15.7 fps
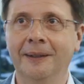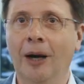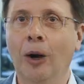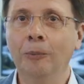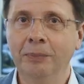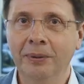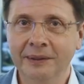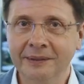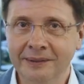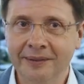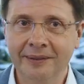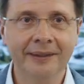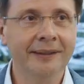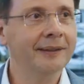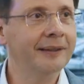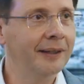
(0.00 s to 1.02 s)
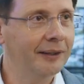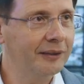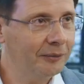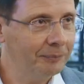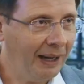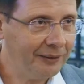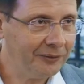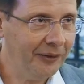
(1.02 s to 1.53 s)
opened the
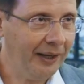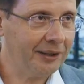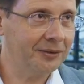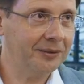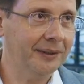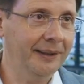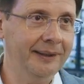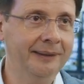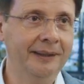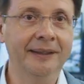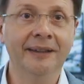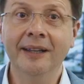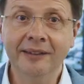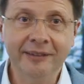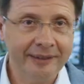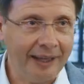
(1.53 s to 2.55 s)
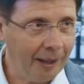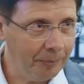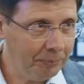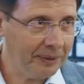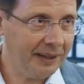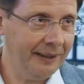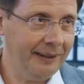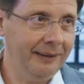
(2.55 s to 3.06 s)
Smart Factory this
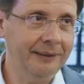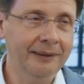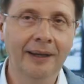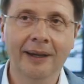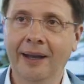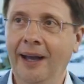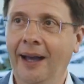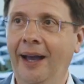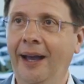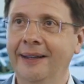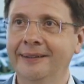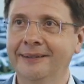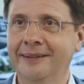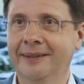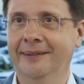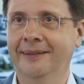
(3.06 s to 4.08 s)
April, and